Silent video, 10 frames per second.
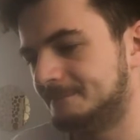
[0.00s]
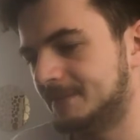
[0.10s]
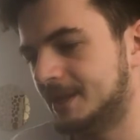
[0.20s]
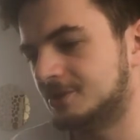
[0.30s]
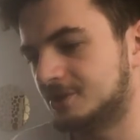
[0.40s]

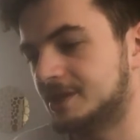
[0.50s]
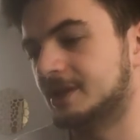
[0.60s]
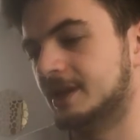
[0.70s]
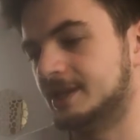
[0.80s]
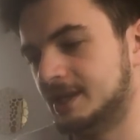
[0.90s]
interesting
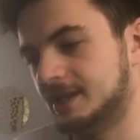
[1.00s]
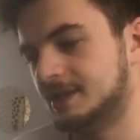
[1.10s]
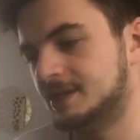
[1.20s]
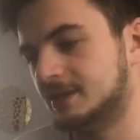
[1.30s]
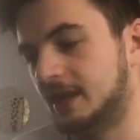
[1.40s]

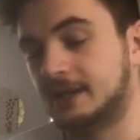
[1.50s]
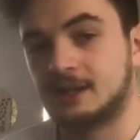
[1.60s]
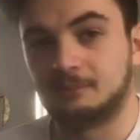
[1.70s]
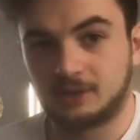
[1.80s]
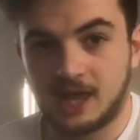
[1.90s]
ideas, like
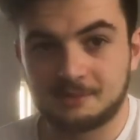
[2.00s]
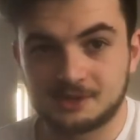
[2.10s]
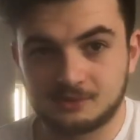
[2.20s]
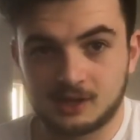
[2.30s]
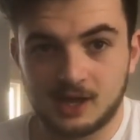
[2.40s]
Kablam
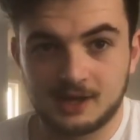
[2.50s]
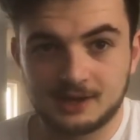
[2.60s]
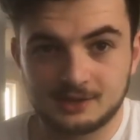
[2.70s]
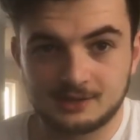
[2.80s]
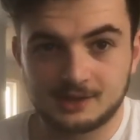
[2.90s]
as well had
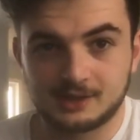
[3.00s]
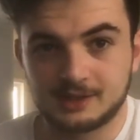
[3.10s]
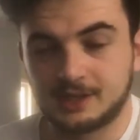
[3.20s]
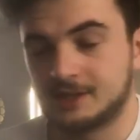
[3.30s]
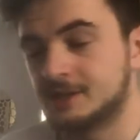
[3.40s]
interesting
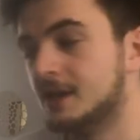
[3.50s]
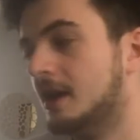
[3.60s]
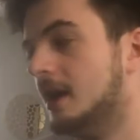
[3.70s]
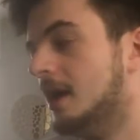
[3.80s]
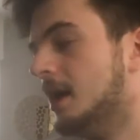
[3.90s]
ideas,
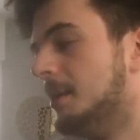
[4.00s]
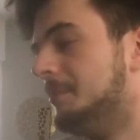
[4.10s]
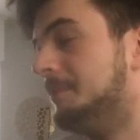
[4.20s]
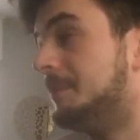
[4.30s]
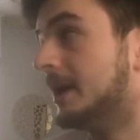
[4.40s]

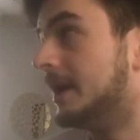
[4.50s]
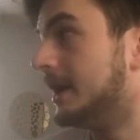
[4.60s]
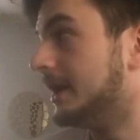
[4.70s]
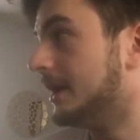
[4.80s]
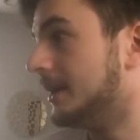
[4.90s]

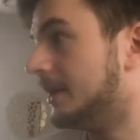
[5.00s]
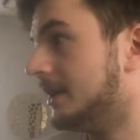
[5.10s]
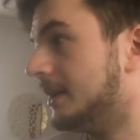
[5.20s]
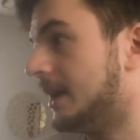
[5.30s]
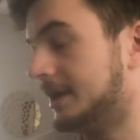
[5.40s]

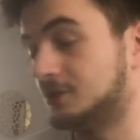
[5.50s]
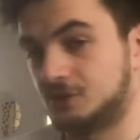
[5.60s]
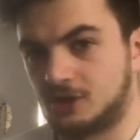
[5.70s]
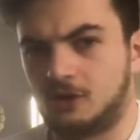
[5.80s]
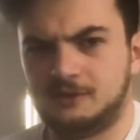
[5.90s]
and he's
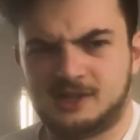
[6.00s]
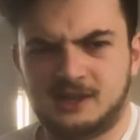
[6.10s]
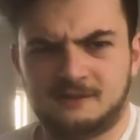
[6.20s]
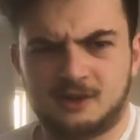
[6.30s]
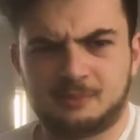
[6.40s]
also obviously a
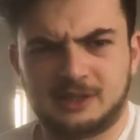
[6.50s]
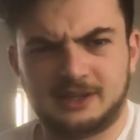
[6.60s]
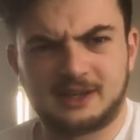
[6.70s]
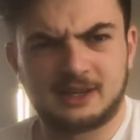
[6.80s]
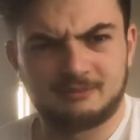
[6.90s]
very
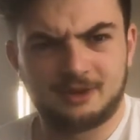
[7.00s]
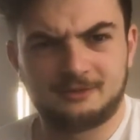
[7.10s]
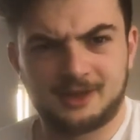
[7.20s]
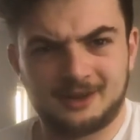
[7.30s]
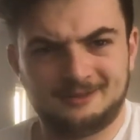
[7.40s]
politically
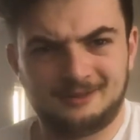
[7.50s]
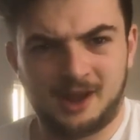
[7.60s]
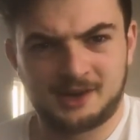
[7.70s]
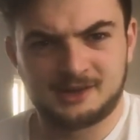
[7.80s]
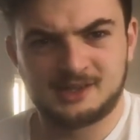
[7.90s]
motivated
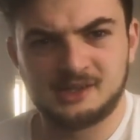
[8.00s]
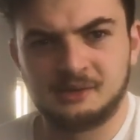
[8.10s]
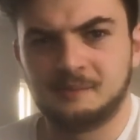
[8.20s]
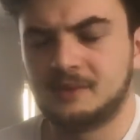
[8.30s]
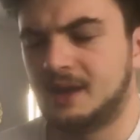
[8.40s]
writer too,
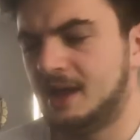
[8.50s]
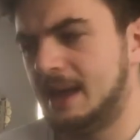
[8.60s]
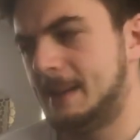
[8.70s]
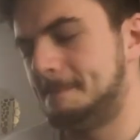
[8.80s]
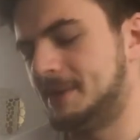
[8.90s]

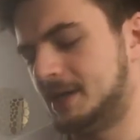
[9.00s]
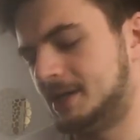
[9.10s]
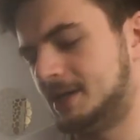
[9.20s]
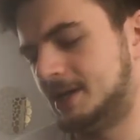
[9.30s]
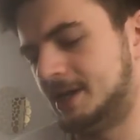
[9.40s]
but
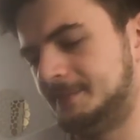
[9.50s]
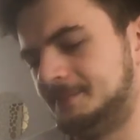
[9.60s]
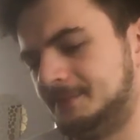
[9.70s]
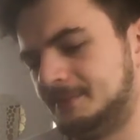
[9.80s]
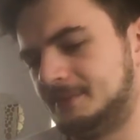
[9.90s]

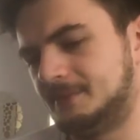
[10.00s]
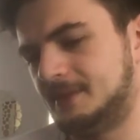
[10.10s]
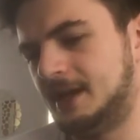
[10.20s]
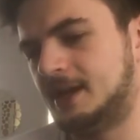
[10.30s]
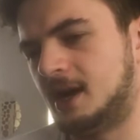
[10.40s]

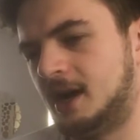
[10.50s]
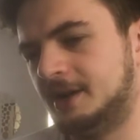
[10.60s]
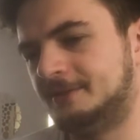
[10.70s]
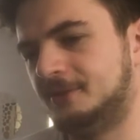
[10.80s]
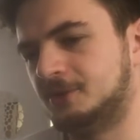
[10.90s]
he kind
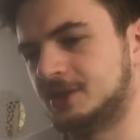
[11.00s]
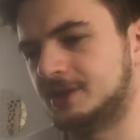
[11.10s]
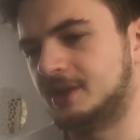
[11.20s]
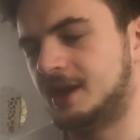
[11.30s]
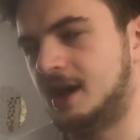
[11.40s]
of falls under
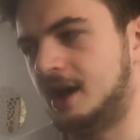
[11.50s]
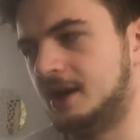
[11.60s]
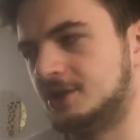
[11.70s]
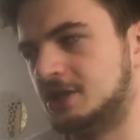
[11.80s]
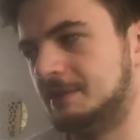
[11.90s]
that
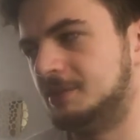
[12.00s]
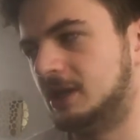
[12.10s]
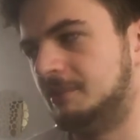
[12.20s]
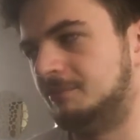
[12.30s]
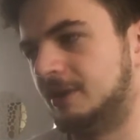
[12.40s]
Chibnall
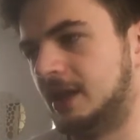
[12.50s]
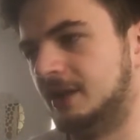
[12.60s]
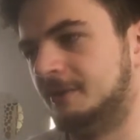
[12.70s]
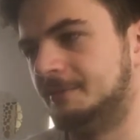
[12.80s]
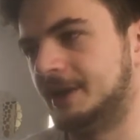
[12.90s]
umbrella
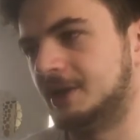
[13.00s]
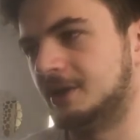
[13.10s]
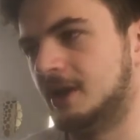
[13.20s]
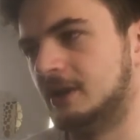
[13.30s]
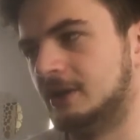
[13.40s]
of being
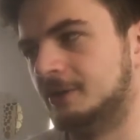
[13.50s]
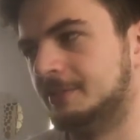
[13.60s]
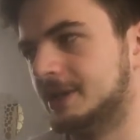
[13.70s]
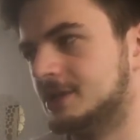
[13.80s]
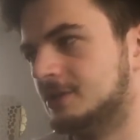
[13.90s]
a little
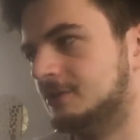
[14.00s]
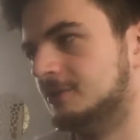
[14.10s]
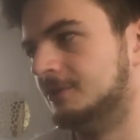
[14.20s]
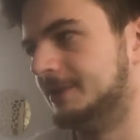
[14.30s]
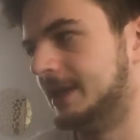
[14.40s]
bit
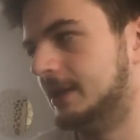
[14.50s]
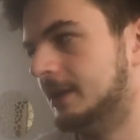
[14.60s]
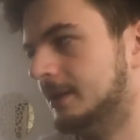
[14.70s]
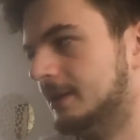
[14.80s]
too vanilla,